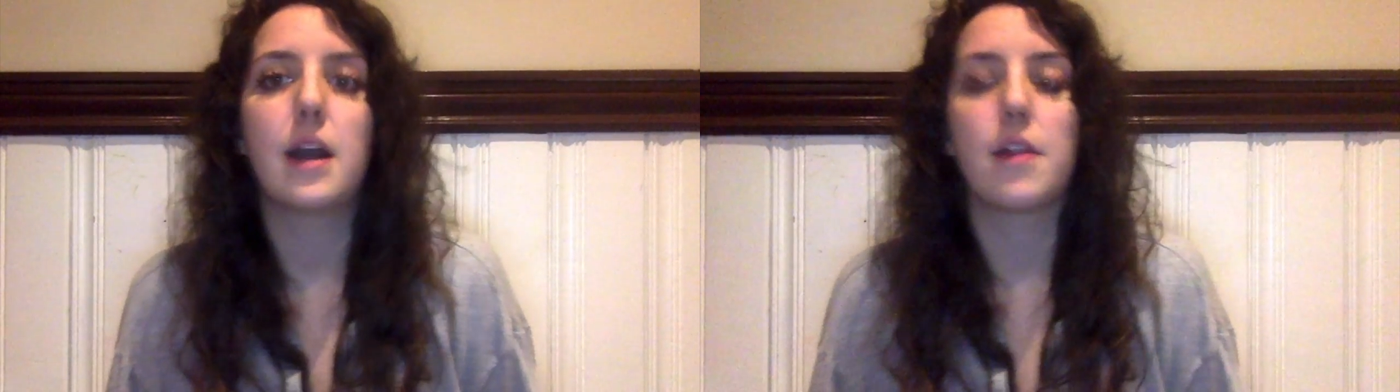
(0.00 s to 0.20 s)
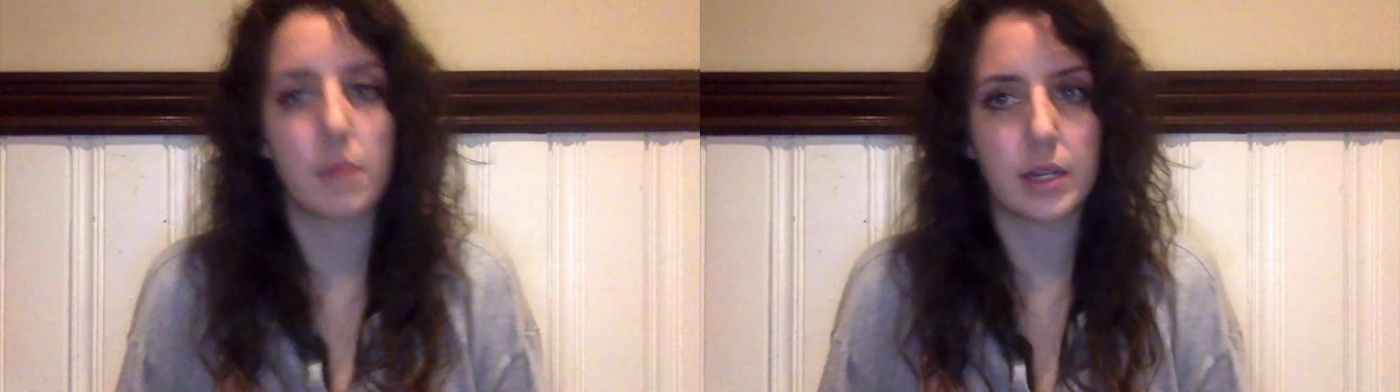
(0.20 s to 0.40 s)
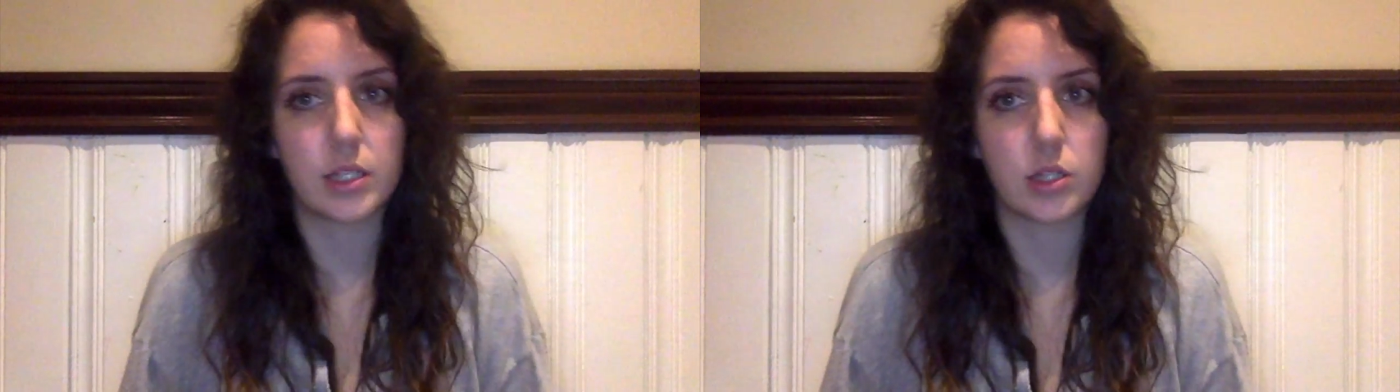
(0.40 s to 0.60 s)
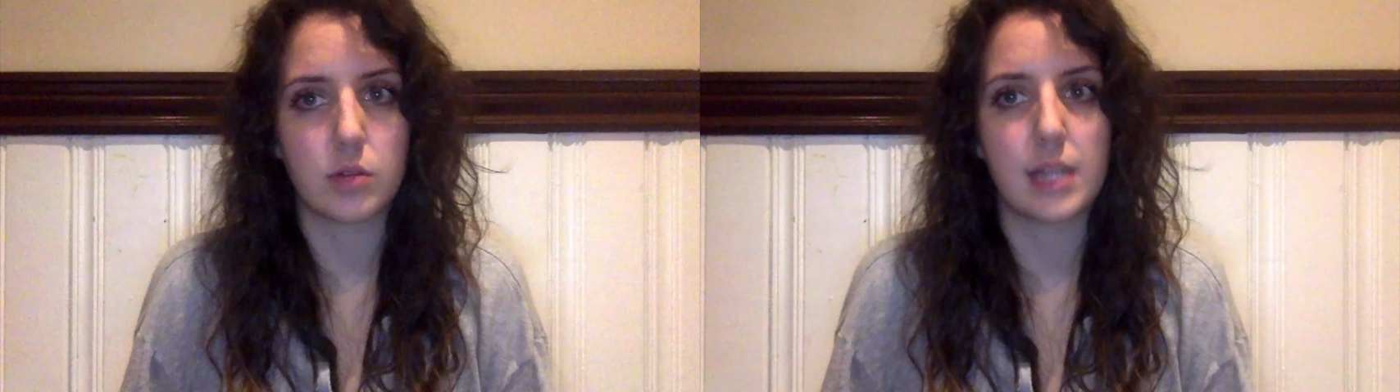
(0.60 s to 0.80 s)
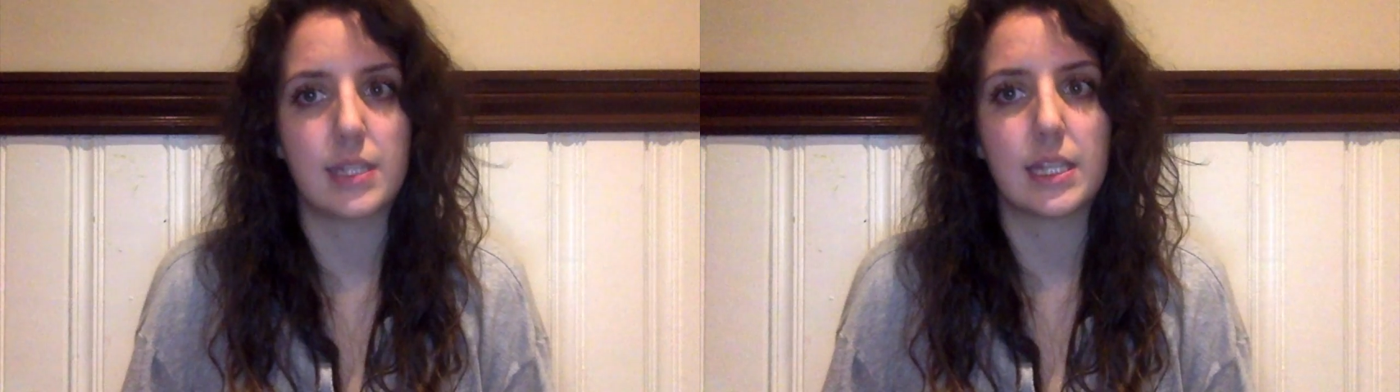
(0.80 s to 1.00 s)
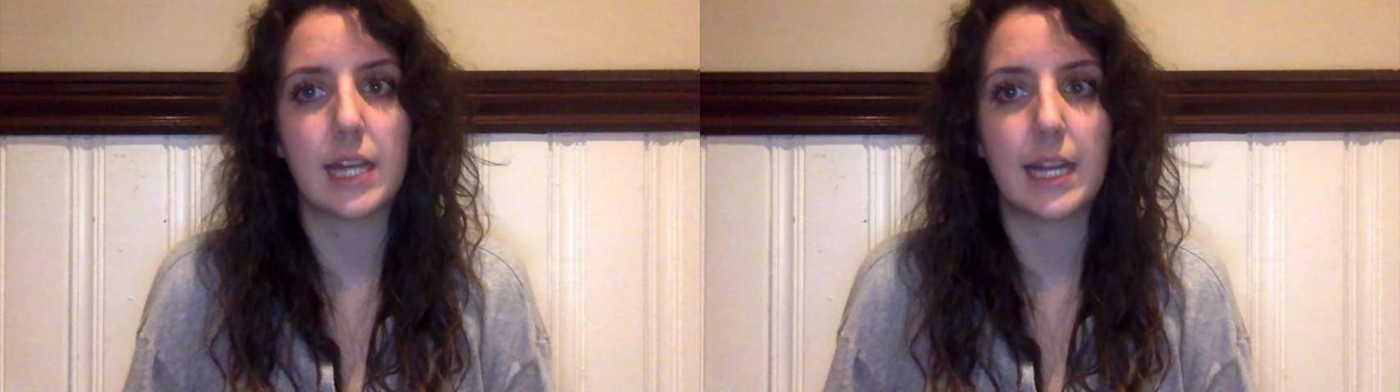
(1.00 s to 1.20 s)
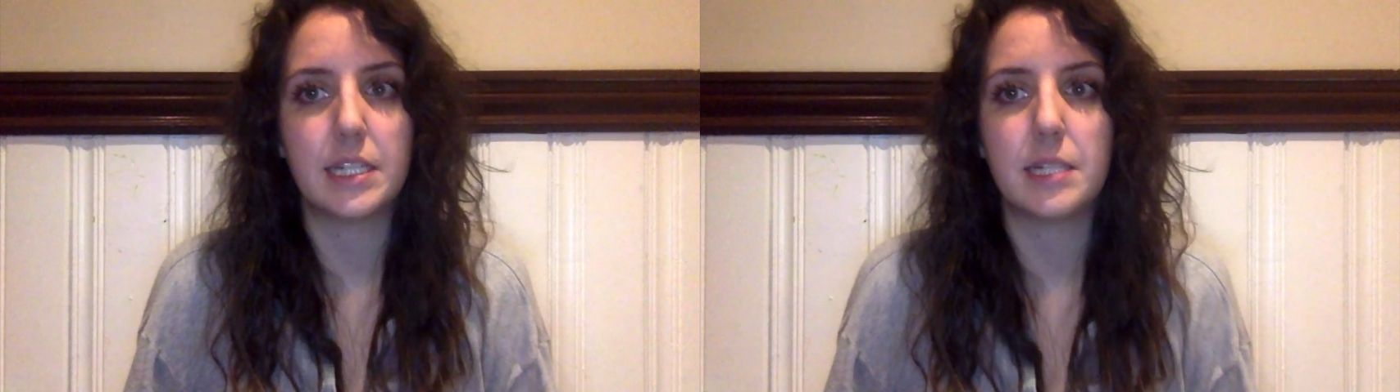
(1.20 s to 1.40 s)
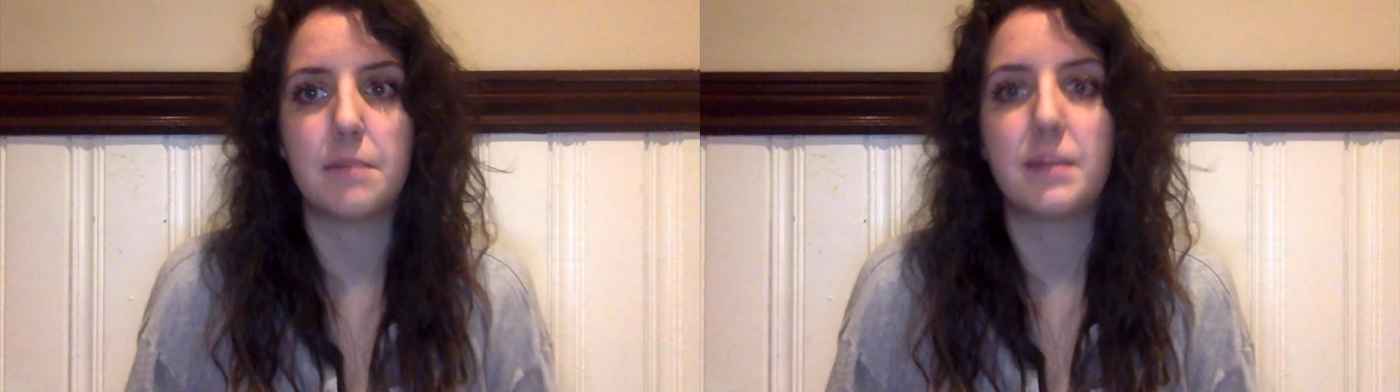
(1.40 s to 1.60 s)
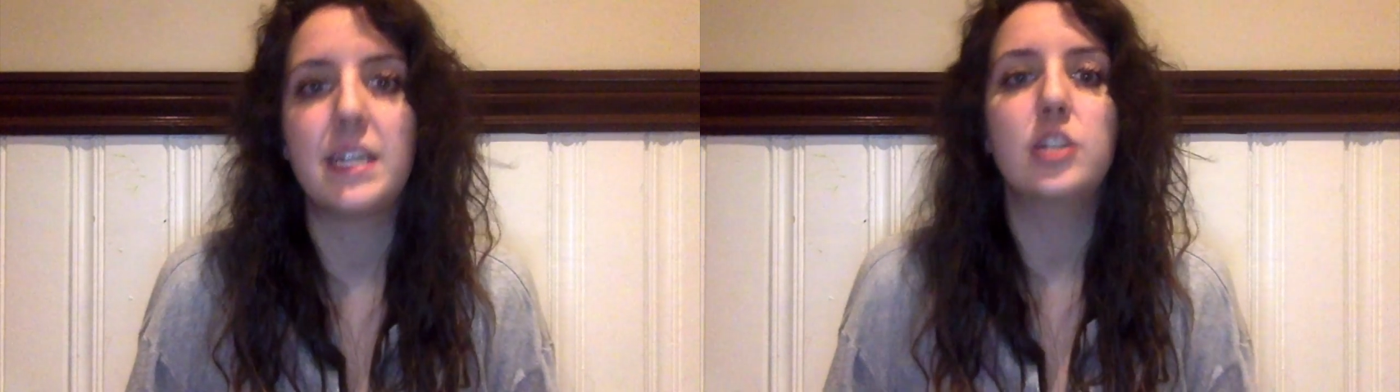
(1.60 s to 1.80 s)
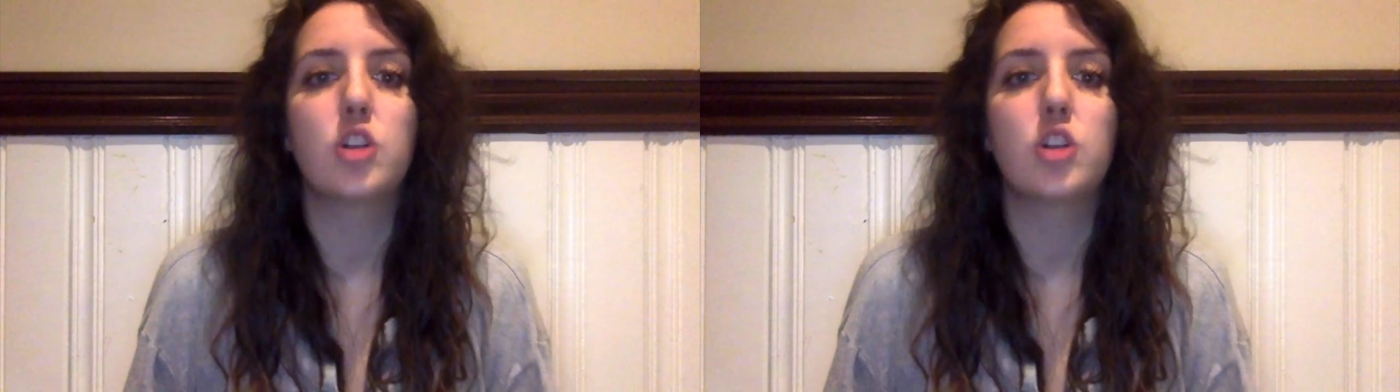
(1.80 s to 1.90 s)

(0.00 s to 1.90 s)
otherwise known as the NDP,